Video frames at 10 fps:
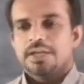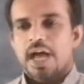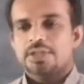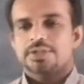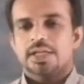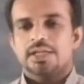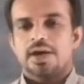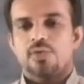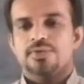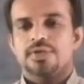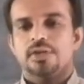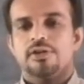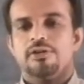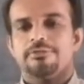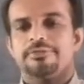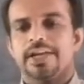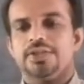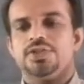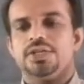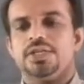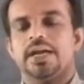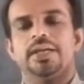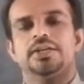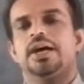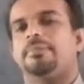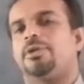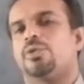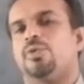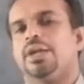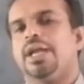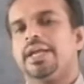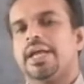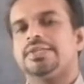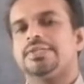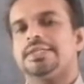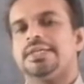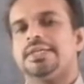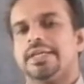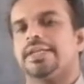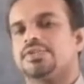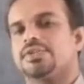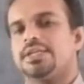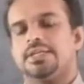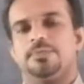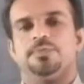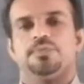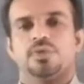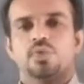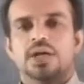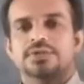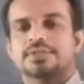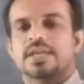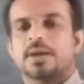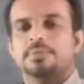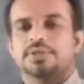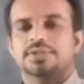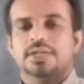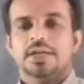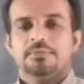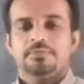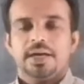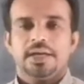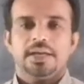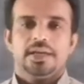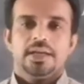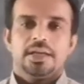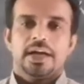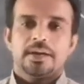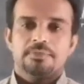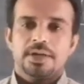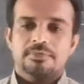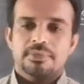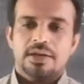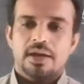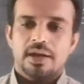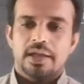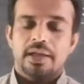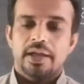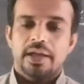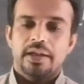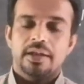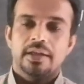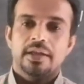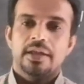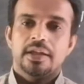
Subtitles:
National Council of Nigeria and Cameroon, NCNC, was established by Herbert Macaulay and